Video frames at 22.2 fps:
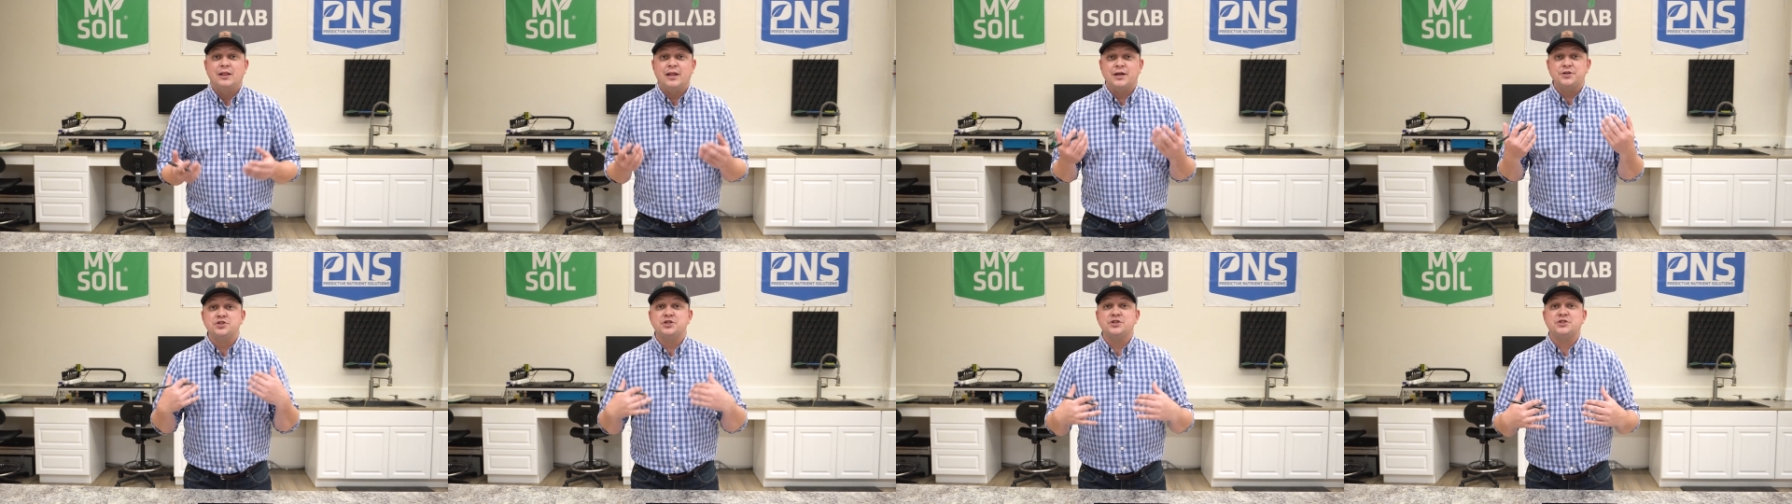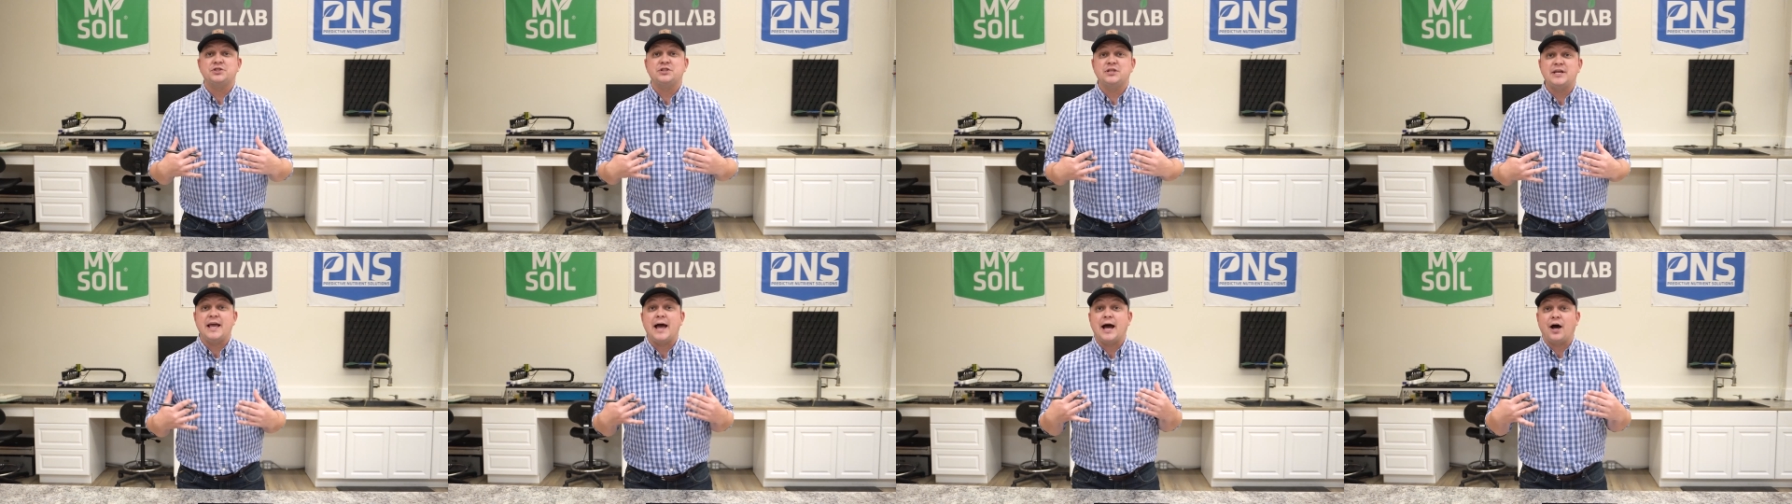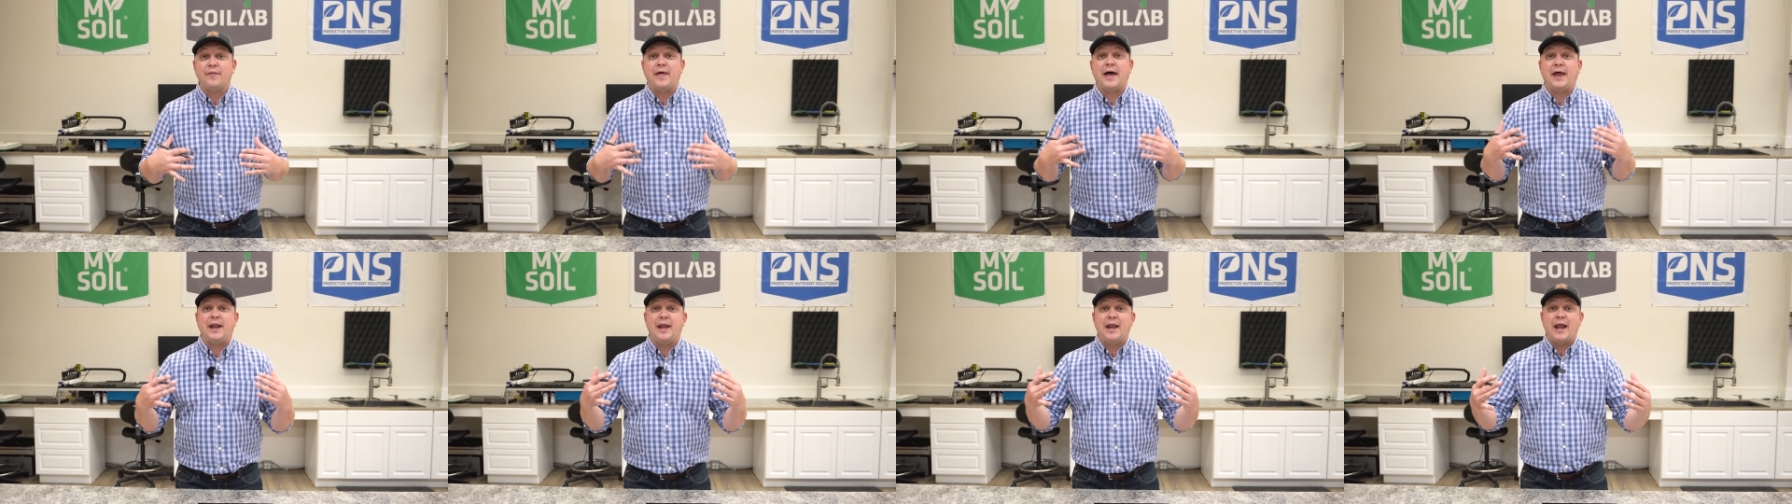Let's just see
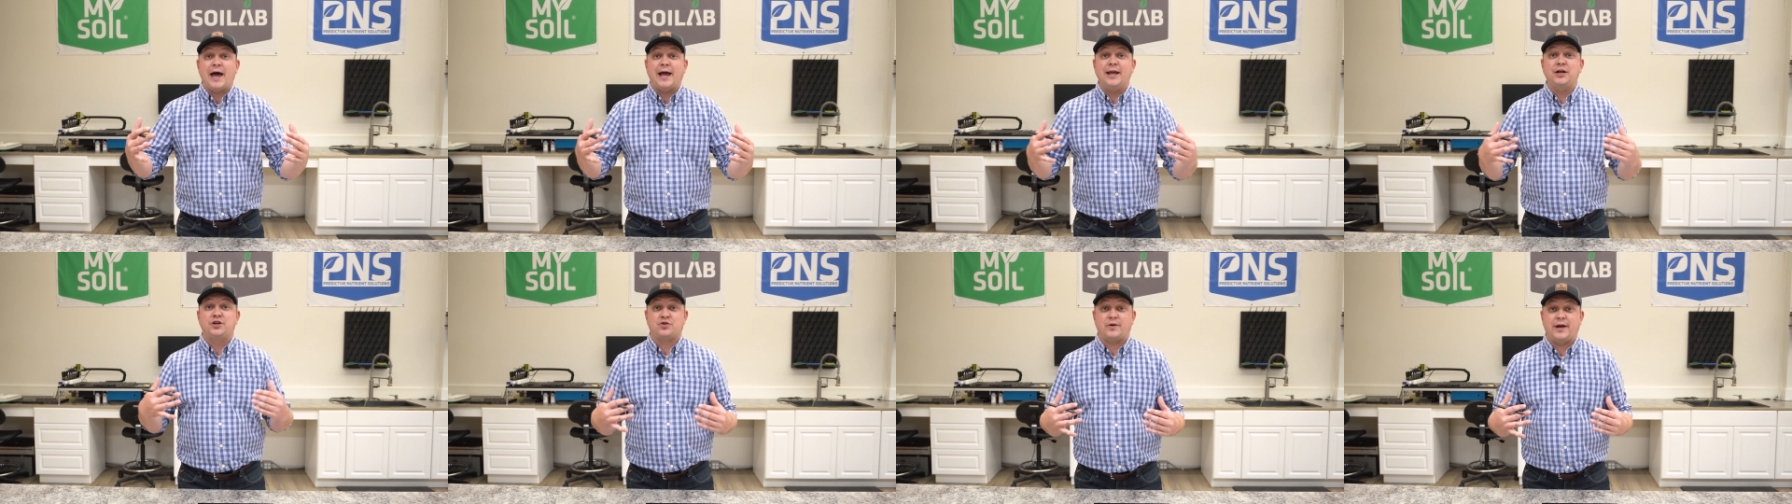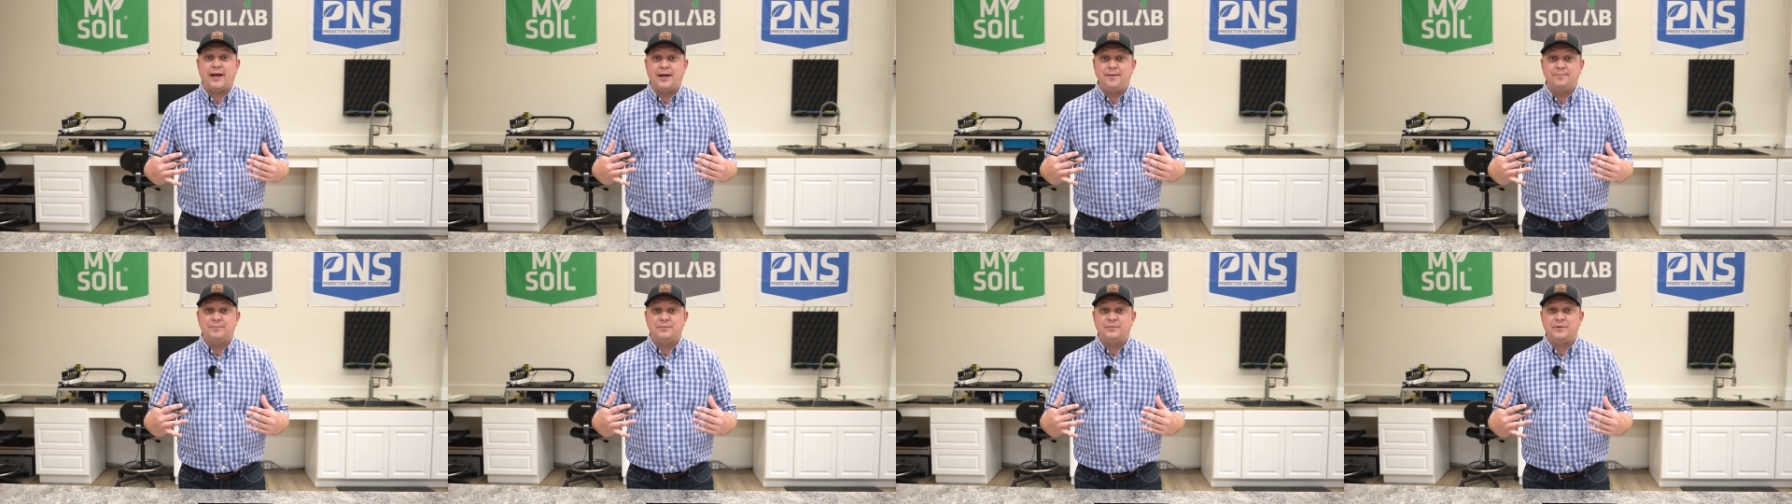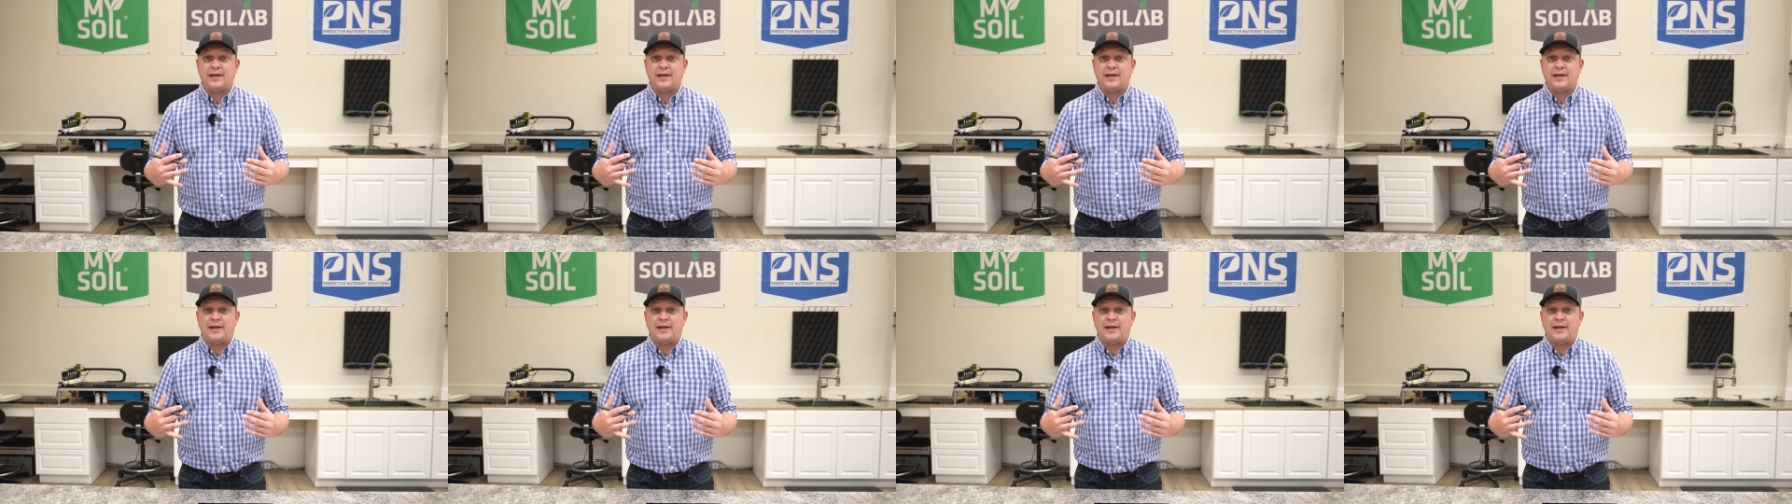how that nitrate,